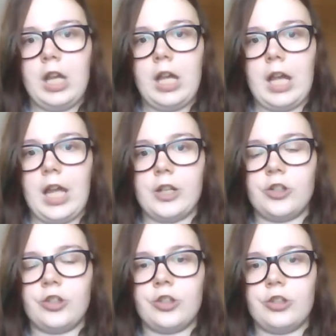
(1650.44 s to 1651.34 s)
and
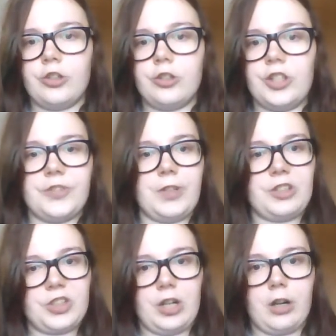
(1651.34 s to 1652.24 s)
these
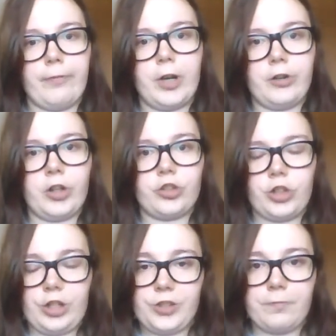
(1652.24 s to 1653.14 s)
things are very
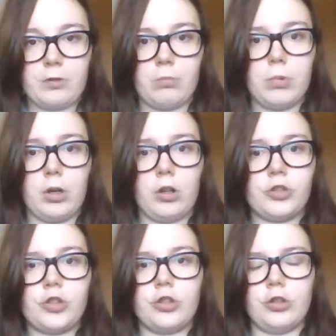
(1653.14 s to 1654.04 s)
transferable
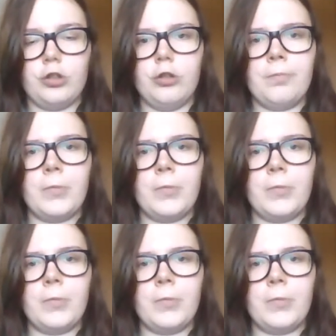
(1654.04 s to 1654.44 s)
to